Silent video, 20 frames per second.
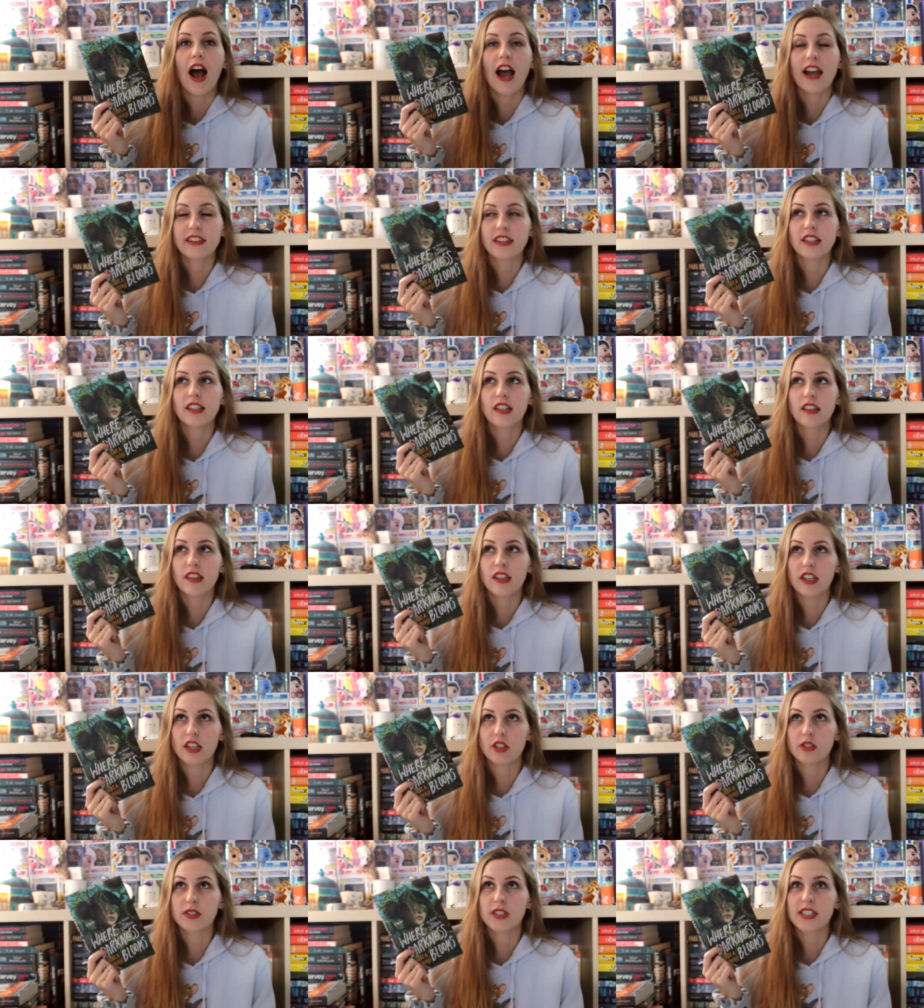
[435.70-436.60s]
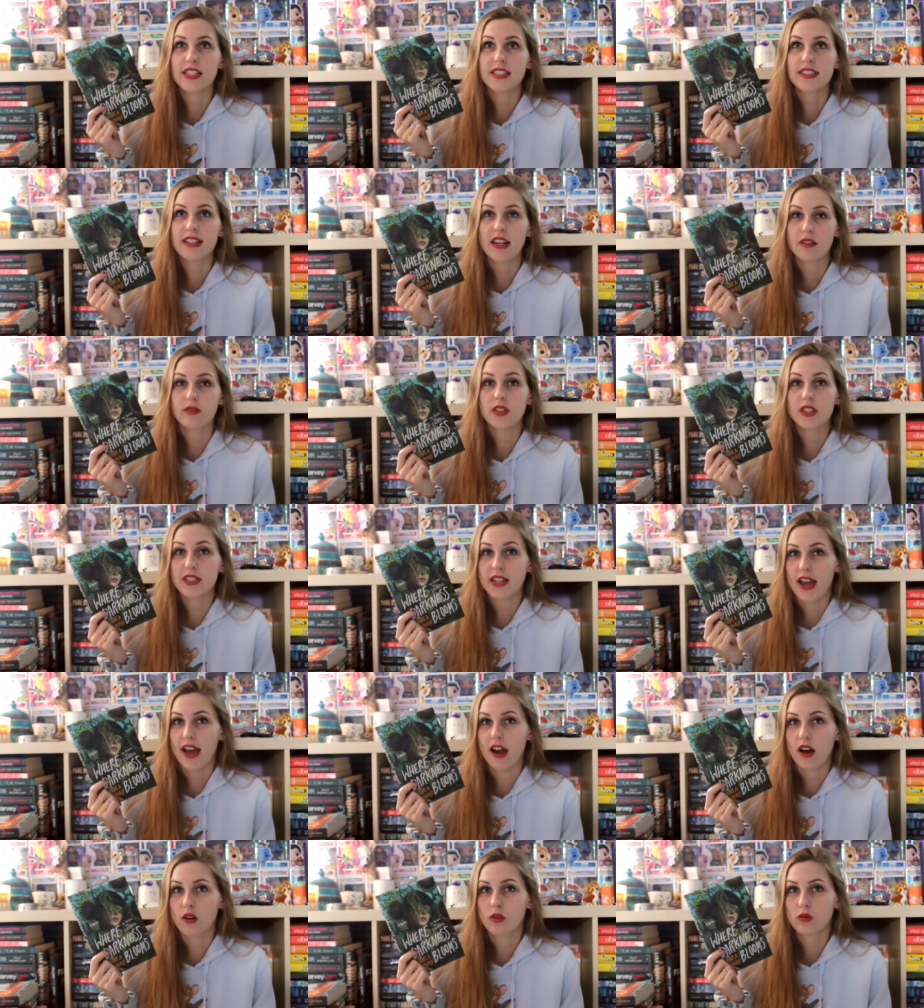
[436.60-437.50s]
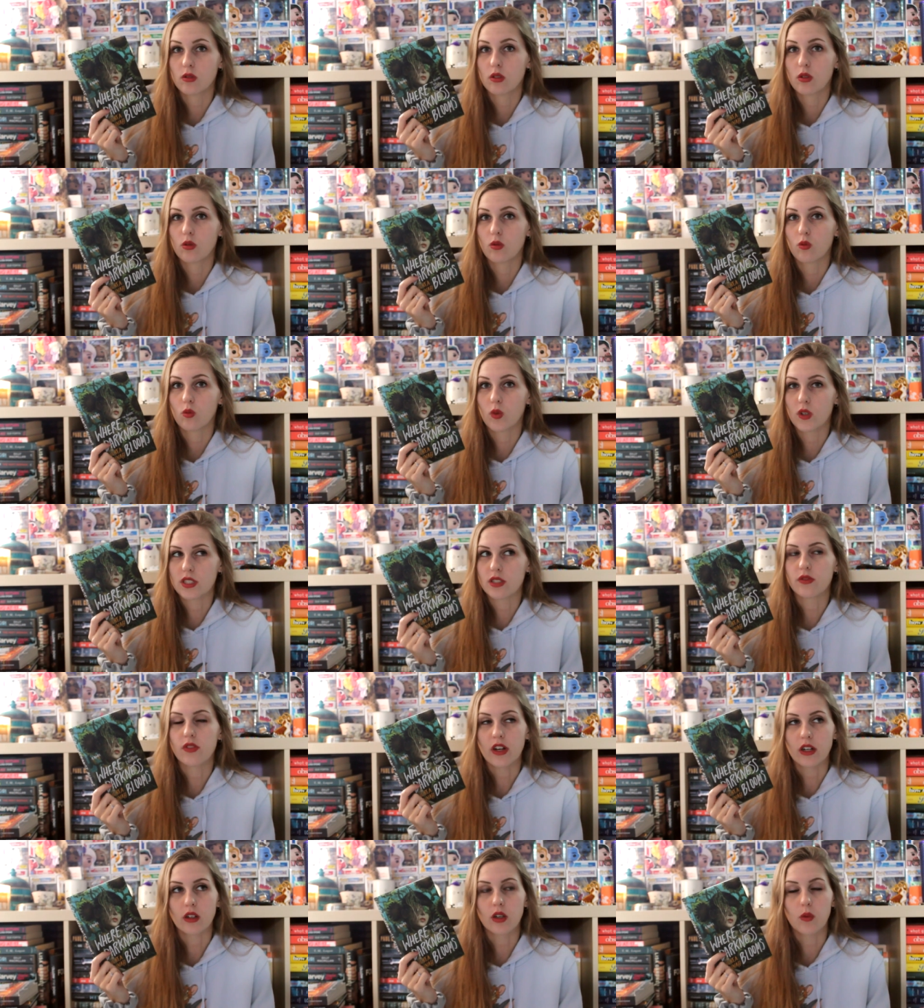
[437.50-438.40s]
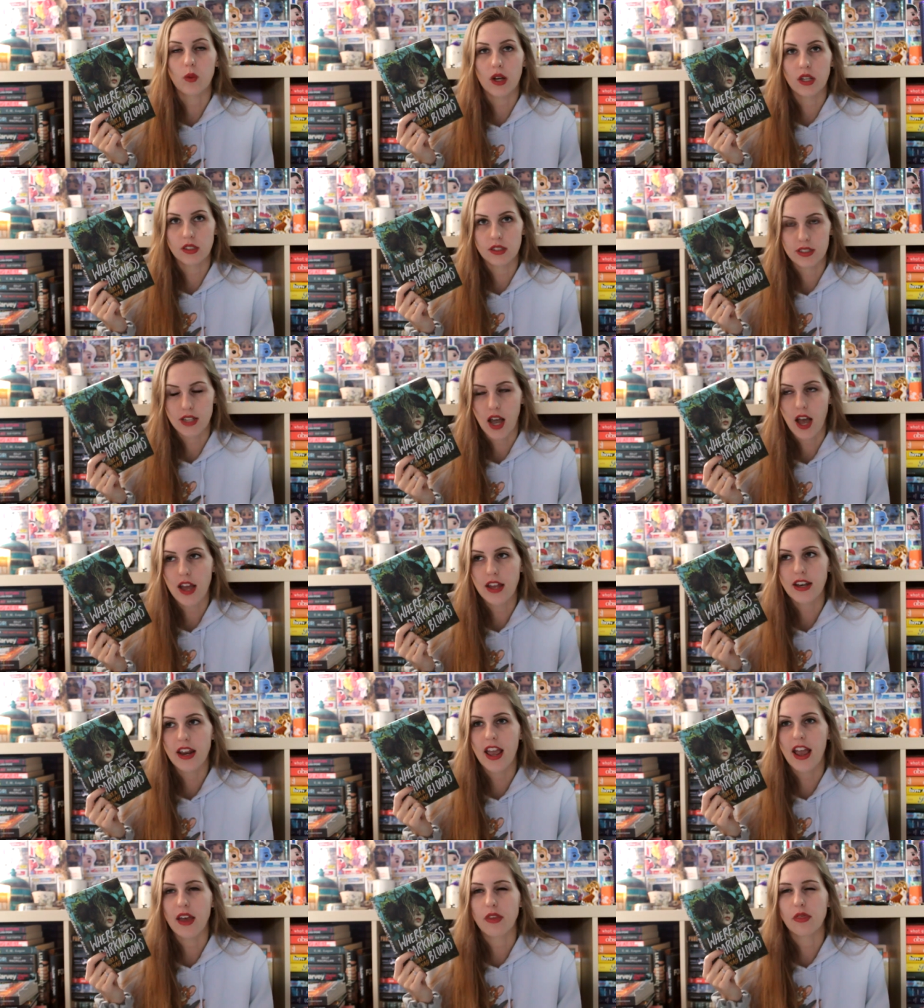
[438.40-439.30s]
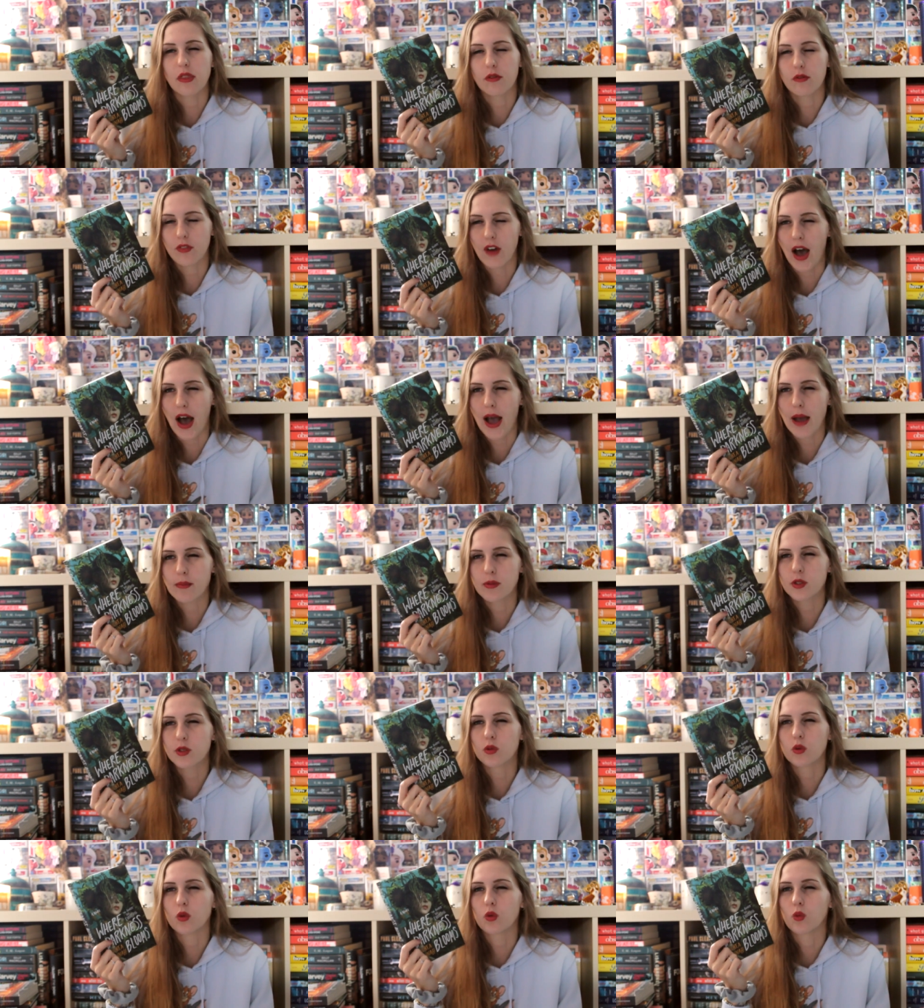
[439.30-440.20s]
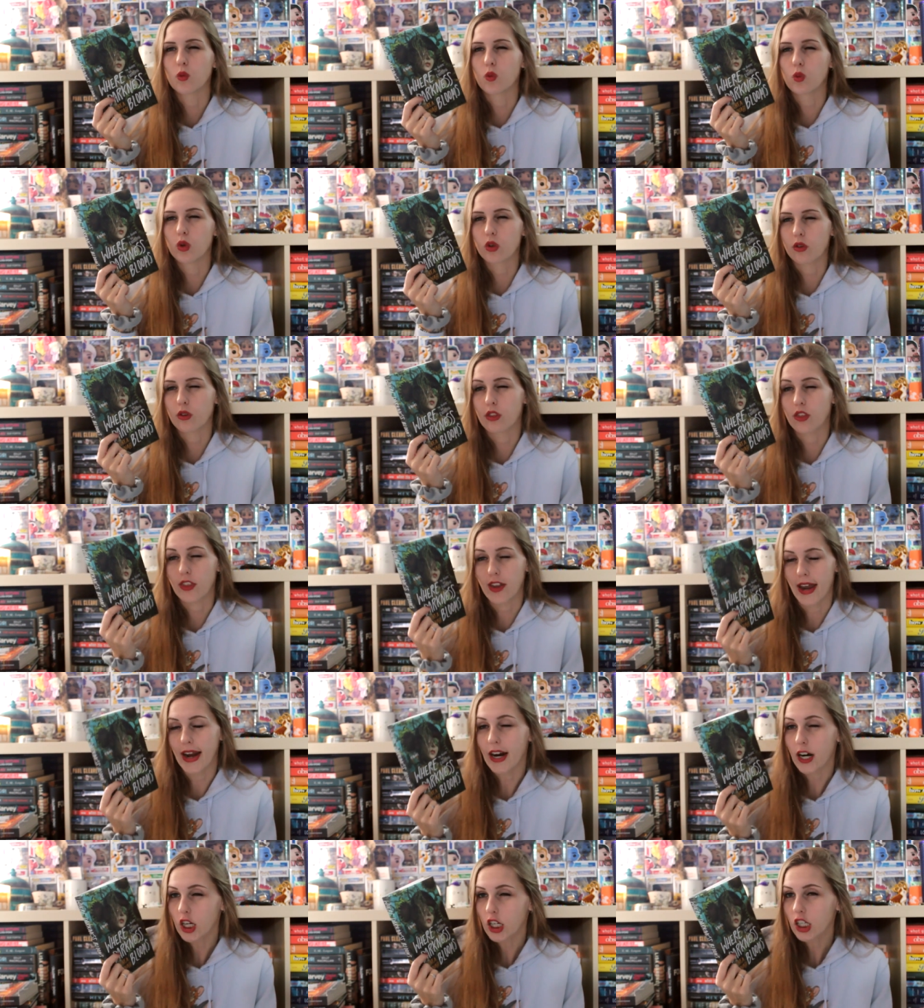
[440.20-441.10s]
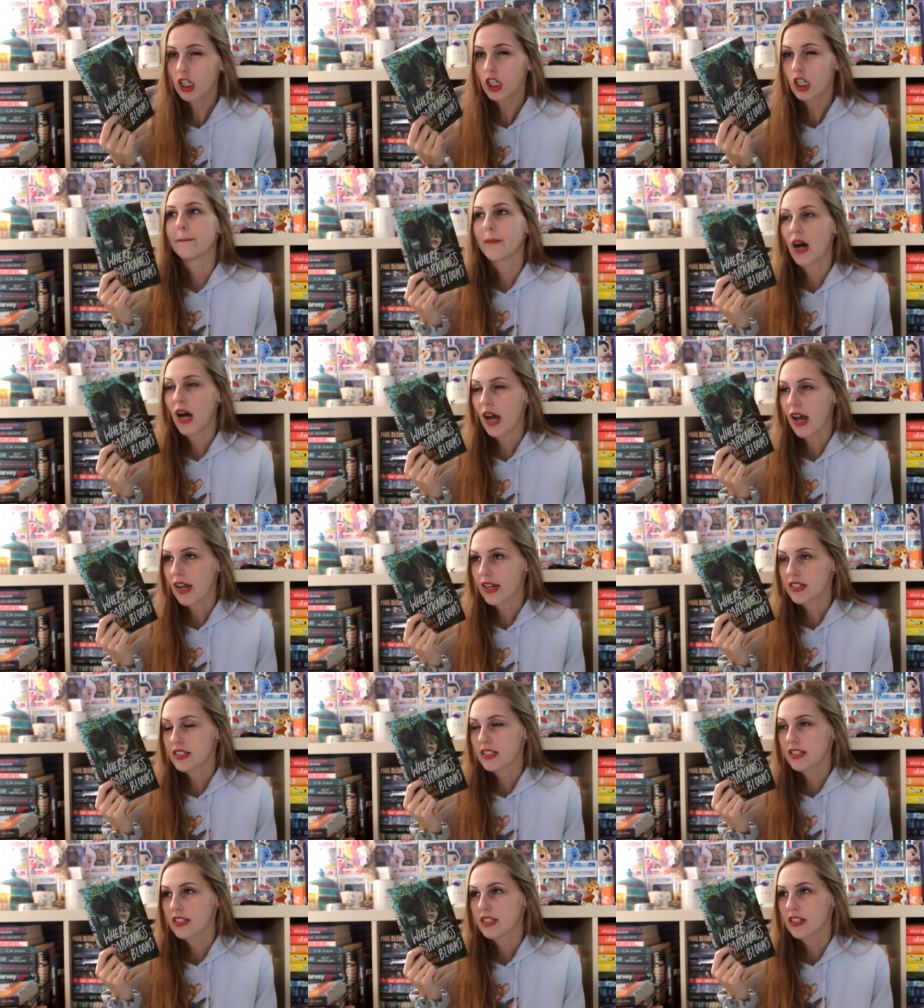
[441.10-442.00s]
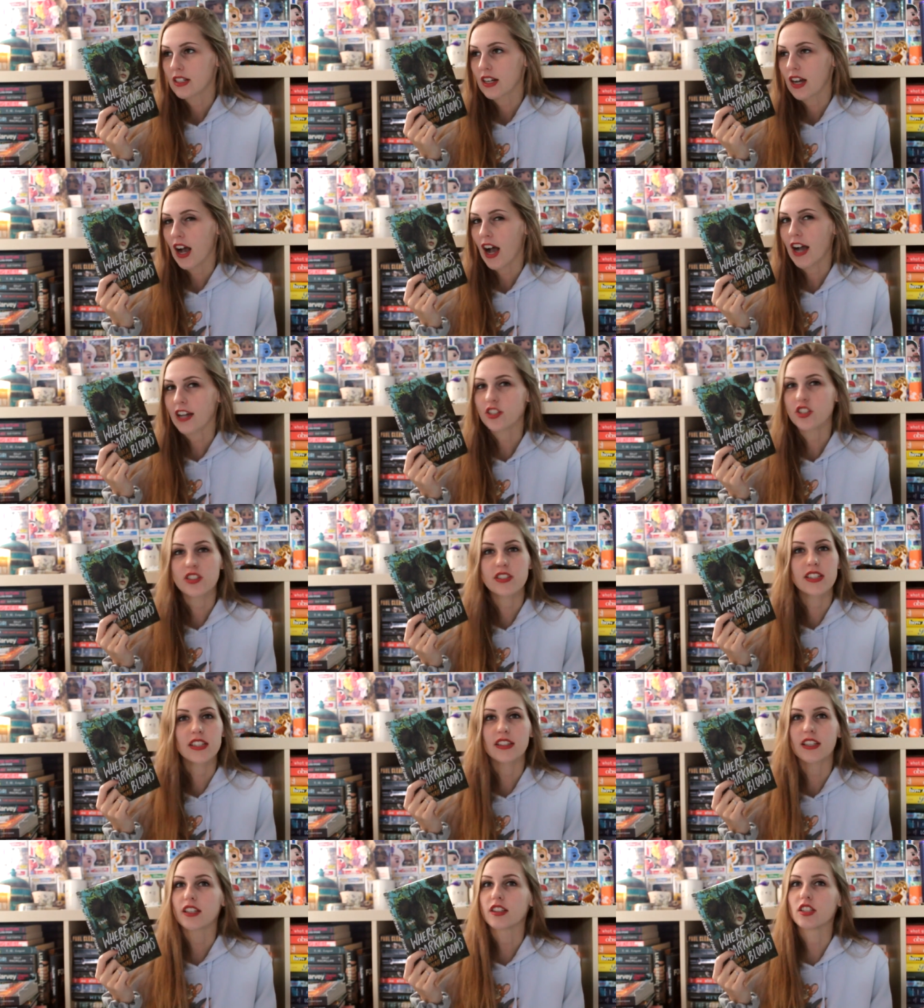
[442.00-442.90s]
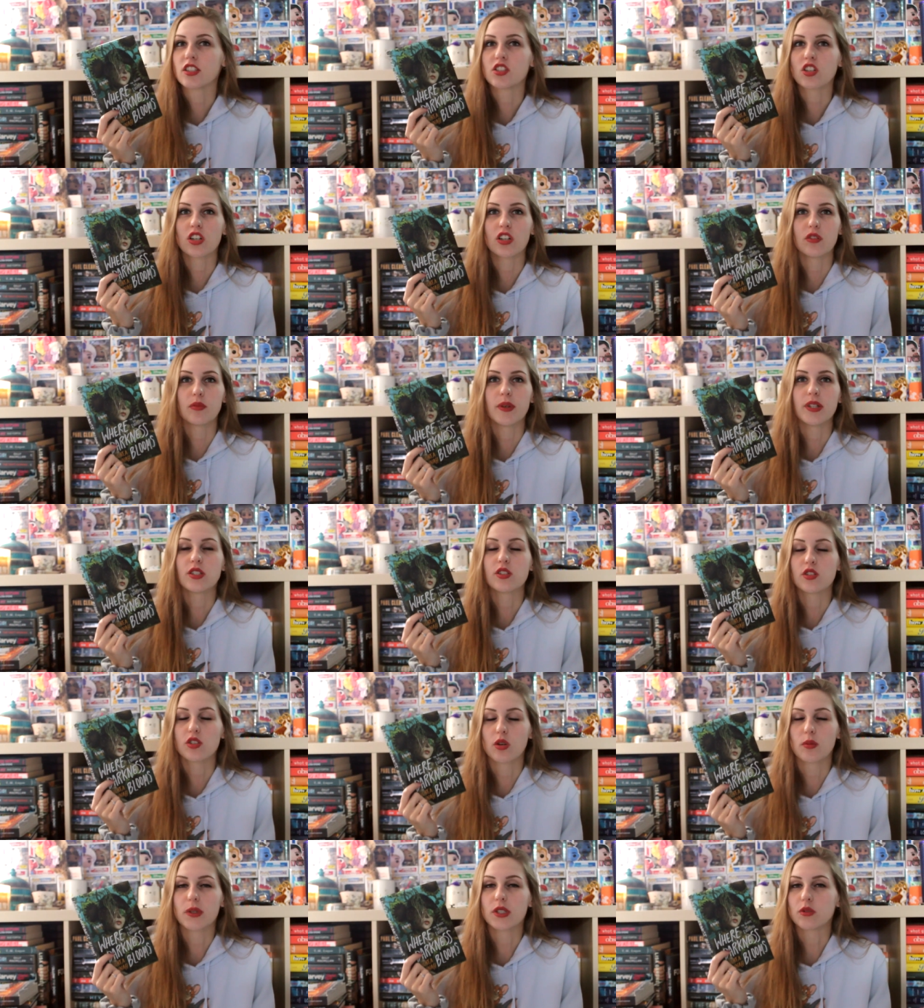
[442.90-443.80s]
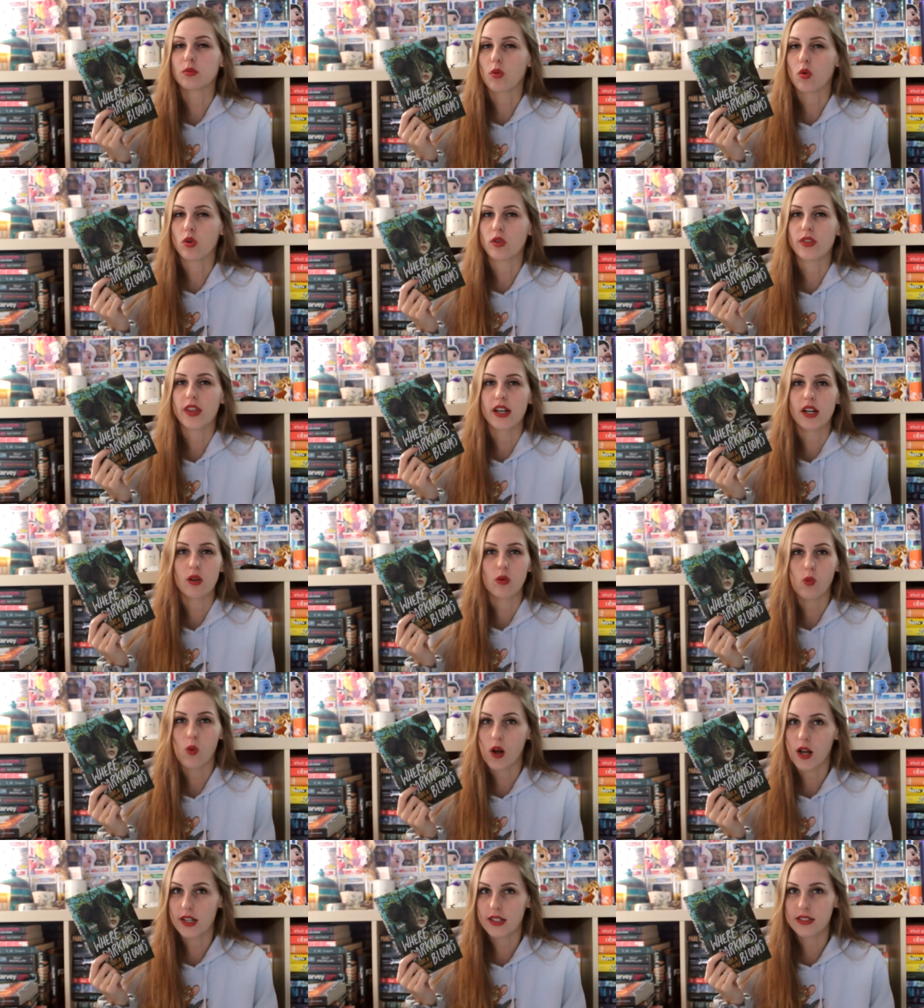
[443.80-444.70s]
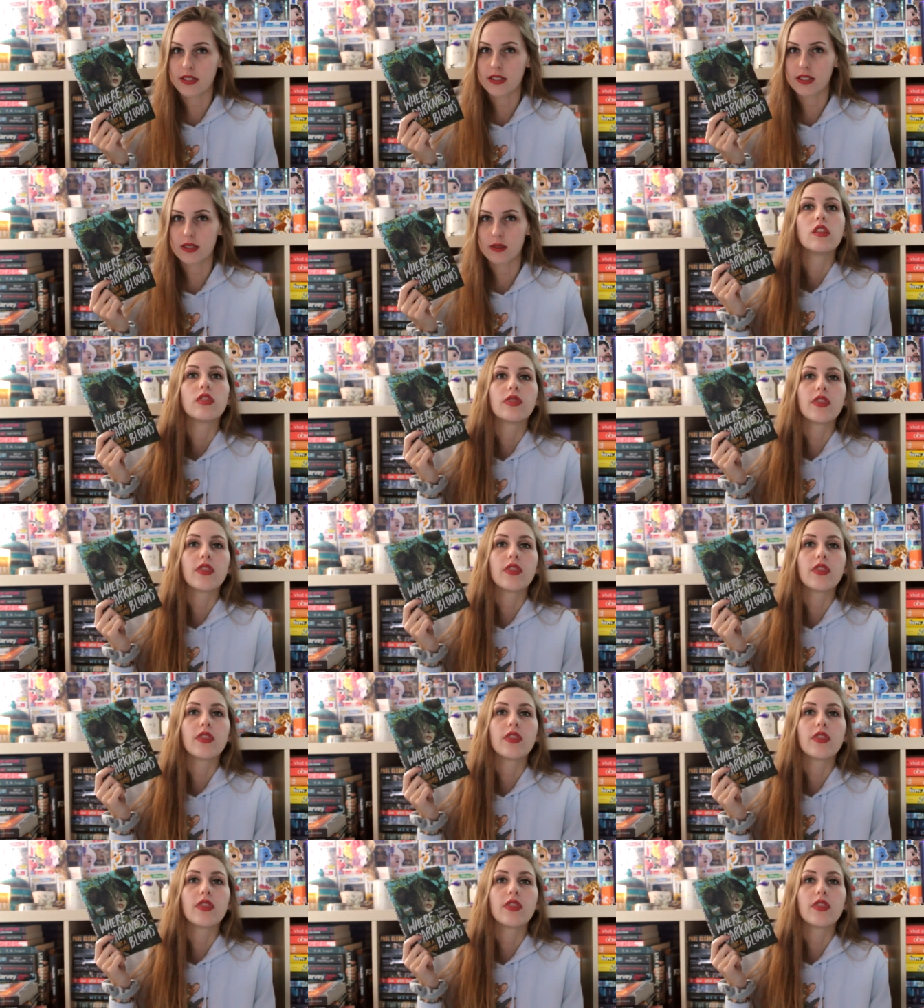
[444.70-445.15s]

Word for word: I think that the eeriness of the town was very well done and the vibes were there, but I just think that this could have been so much more than it was.